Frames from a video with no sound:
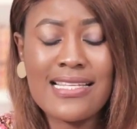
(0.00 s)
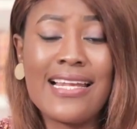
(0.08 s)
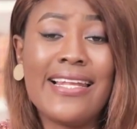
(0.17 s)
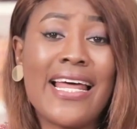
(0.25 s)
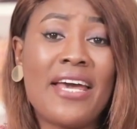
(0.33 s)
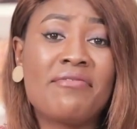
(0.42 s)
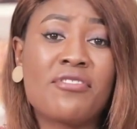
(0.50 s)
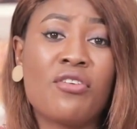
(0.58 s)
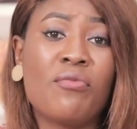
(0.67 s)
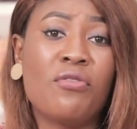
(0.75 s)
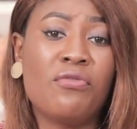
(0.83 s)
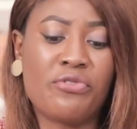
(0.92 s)
a
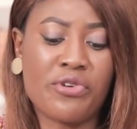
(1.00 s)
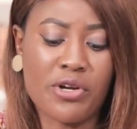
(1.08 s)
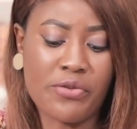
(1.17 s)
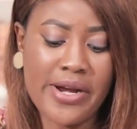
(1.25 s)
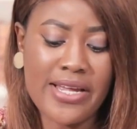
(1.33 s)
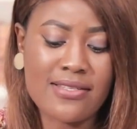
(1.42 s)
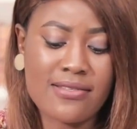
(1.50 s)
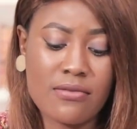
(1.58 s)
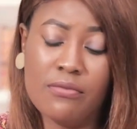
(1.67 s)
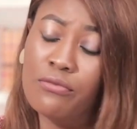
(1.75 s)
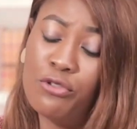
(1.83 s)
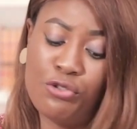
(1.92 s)
lifetime of regrets.
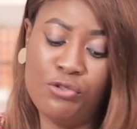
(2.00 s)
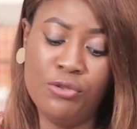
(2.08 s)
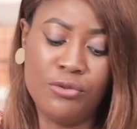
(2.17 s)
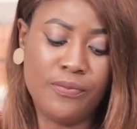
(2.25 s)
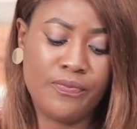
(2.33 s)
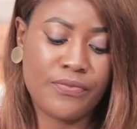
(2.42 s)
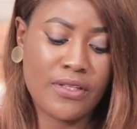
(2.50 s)
True.